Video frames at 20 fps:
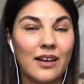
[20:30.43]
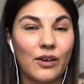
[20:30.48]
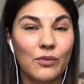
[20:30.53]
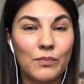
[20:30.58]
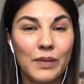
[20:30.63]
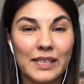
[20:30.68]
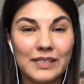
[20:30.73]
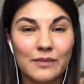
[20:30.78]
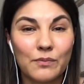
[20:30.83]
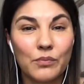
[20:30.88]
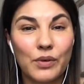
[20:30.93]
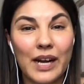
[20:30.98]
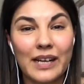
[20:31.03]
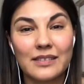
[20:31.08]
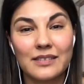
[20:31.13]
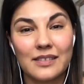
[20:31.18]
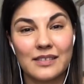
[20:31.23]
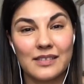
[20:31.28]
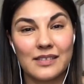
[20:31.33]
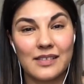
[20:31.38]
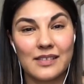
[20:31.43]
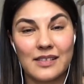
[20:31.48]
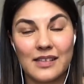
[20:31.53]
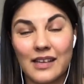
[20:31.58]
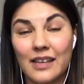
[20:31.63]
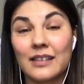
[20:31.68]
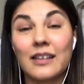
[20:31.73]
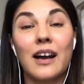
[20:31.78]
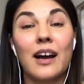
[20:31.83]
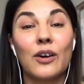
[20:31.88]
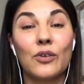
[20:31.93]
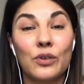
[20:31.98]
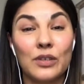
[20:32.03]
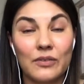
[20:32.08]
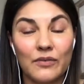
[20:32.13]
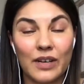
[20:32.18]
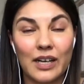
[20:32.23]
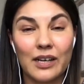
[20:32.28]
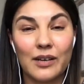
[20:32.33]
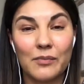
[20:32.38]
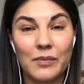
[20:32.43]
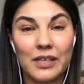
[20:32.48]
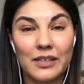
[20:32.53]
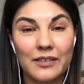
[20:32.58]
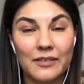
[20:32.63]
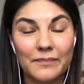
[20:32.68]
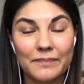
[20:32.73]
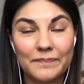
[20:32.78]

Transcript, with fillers: our best practices, and our environment.